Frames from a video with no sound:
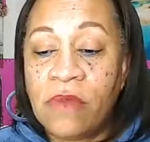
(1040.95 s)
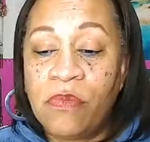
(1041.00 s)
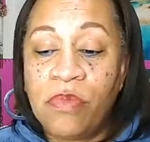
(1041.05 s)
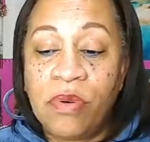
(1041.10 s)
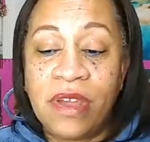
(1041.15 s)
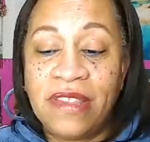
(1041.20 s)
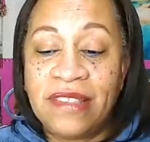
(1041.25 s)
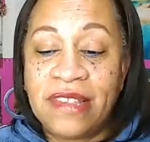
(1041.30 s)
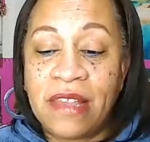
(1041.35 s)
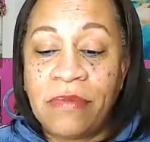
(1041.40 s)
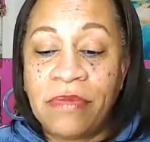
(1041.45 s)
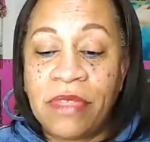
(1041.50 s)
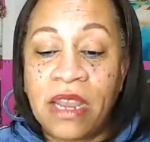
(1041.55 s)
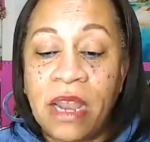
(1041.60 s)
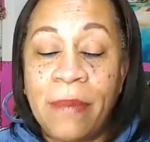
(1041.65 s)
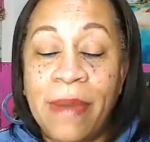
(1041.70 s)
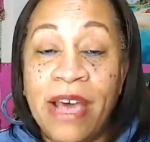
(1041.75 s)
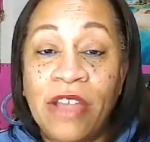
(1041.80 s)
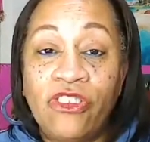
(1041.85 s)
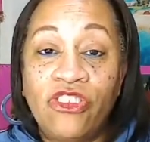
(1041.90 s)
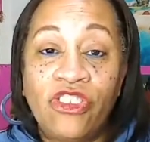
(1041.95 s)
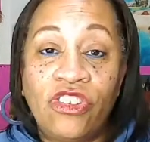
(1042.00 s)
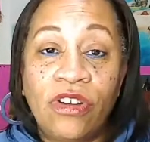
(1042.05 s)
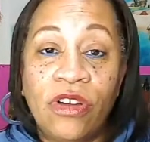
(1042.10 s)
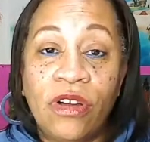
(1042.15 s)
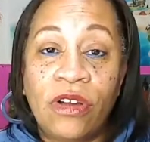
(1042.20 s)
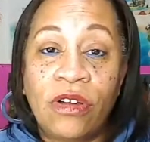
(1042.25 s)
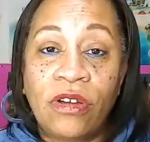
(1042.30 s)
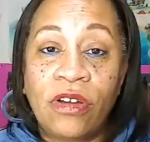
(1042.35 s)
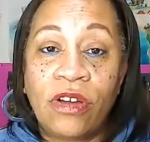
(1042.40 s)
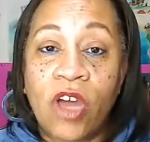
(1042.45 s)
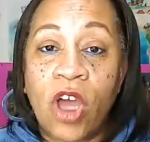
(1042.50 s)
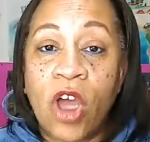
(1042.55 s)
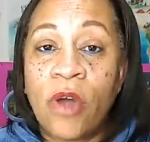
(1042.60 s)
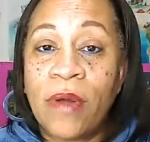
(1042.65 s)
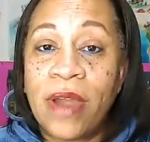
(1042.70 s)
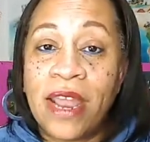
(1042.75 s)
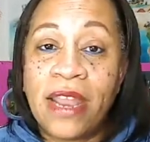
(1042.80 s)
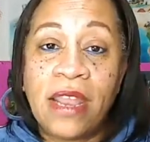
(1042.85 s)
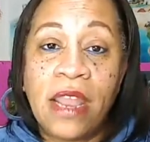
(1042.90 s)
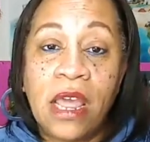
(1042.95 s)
put something about your current,